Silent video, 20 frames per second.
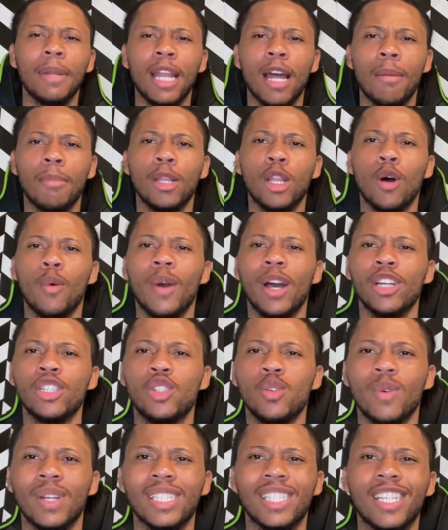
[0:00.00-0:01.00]
down below where else you
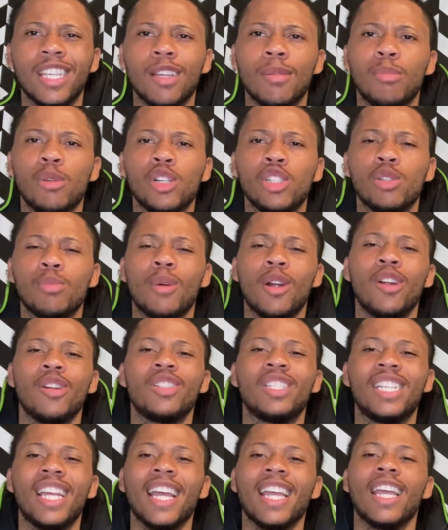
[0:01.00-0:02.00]
want to see your boy Jamar.
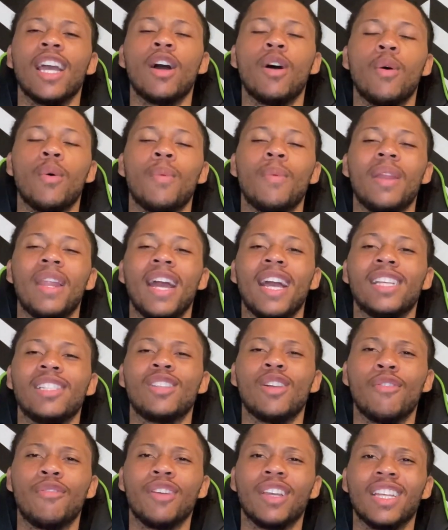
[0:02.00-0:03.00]
Check out next.
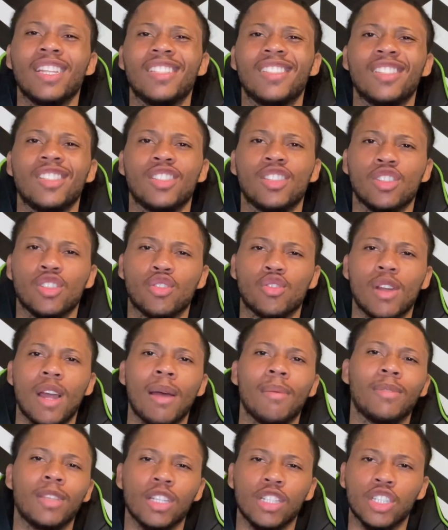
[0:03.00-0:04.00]
Don't forget to subscribe
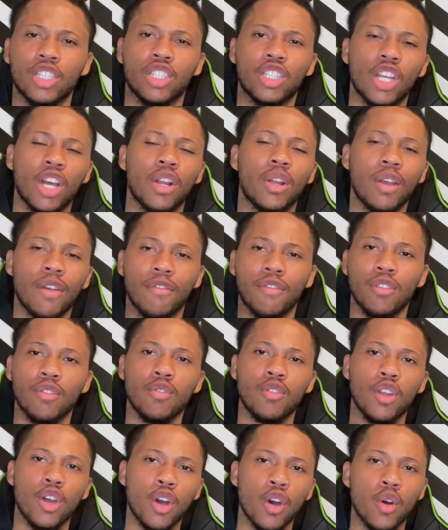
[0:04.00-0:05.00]
to this channel if you
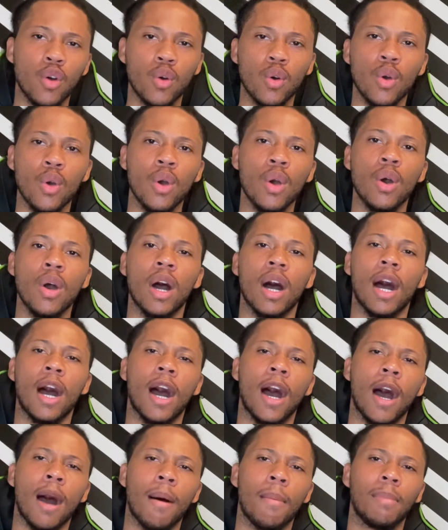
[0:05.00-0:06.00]
new.
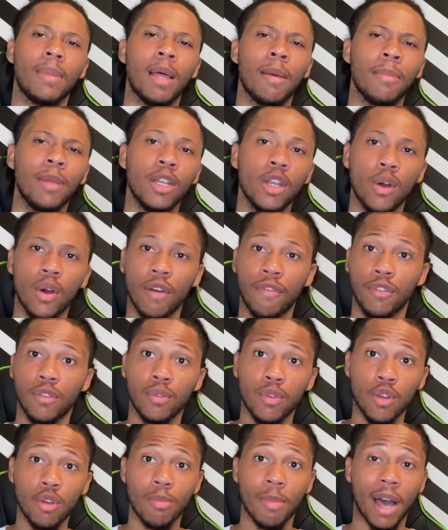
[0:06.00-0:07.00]
Um, let me know if you
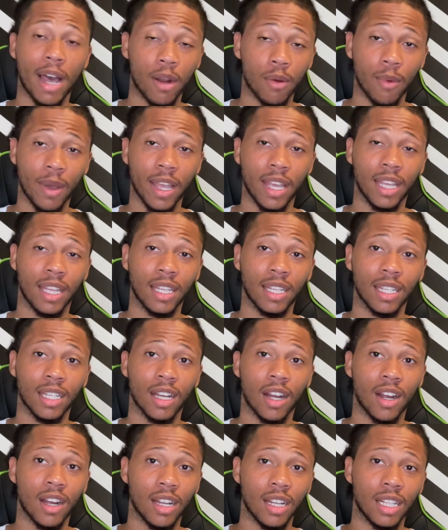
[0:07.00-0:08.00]
new, by the way.
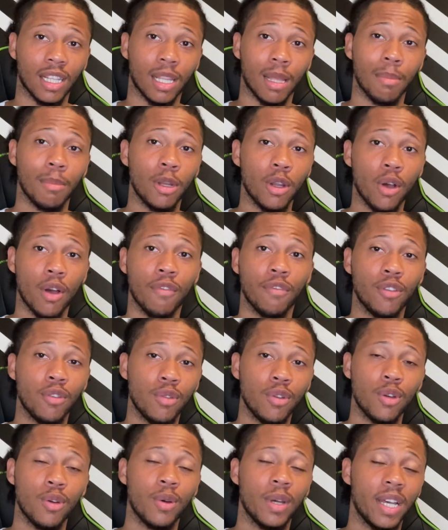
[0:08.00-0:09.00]
Let me know if you
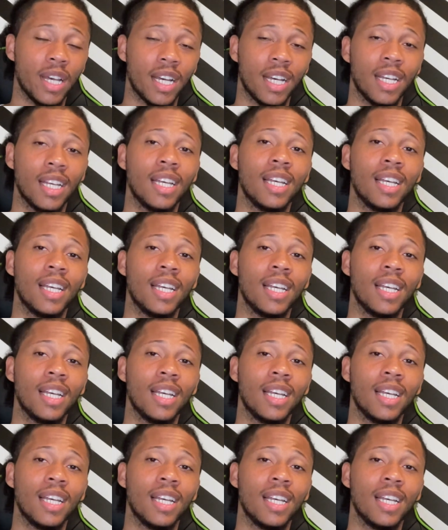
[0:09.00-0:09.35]
new here.